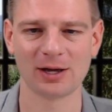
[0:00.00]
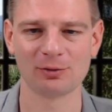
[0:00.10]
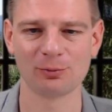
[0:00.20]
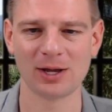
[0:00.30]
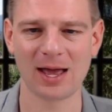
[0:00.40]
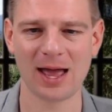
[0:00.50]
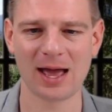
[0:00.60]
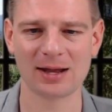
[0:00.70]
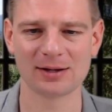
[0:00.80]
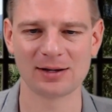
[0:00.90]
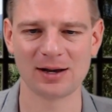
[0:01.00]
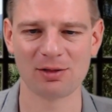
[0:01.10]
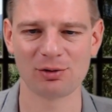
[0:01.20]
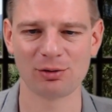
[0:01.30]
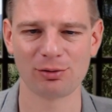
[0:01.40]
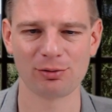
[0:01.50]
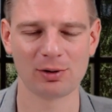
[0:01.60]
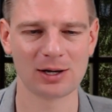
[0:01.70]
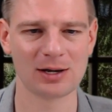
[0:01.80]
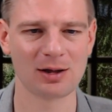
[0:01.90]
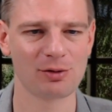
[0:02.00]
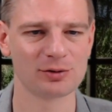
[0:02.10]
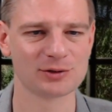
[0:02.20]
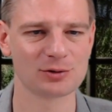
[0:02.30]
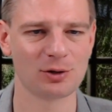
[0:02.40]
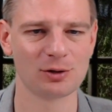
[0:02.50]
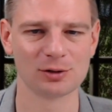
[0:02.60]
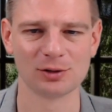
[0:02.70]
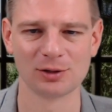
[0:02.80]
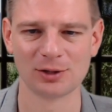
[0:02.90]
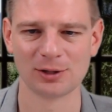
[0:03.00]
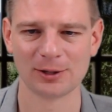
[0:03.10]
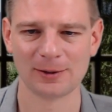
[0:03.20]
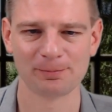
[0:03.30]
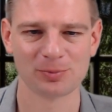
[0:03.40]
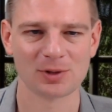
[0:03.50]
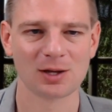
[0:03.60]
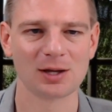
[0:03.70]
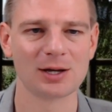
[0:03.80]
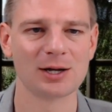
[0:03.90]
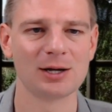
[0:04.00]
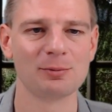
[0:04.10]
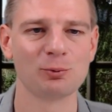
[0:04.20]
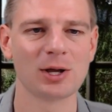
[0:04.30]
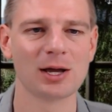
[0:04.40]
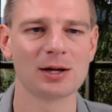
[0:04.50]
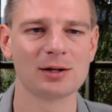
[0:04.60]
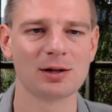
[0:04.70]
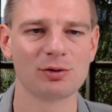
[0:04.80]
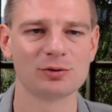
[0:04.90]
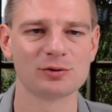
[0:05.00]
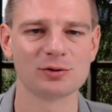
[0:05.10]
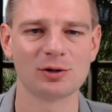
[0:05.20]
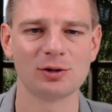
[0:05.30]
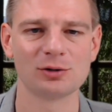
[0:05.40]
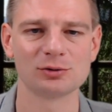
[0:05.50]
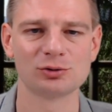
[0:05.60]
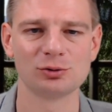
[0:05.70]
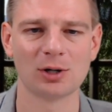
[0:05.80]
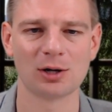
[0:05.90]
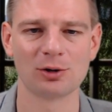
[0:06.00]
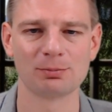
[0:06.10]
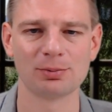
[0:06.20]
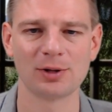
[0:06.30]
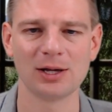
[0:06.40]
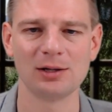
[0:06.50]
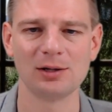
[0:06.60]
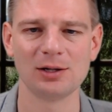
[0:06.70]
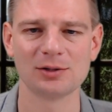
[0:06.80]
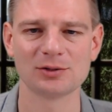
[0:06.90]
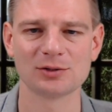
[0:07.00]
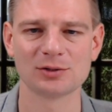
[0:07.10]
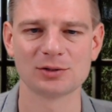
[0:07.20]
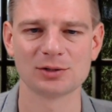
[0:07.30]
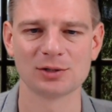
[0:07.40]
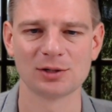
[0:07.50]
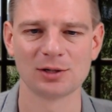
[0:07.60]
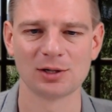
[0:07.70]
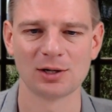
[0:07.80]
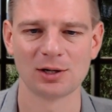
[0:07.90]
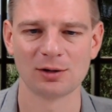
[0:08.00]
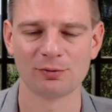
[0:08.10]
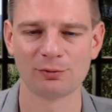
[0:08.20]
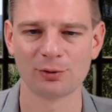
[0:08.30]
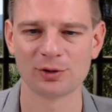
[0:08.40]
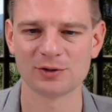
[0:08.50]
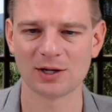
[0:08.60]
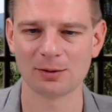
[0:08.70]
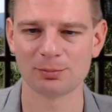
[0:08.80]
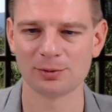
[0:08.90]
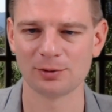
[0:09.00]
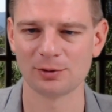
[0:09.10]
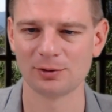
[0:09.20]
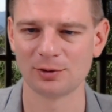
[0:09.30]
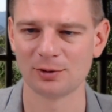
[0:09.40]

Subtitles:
and we add another song. We add another song to our playlist. For example,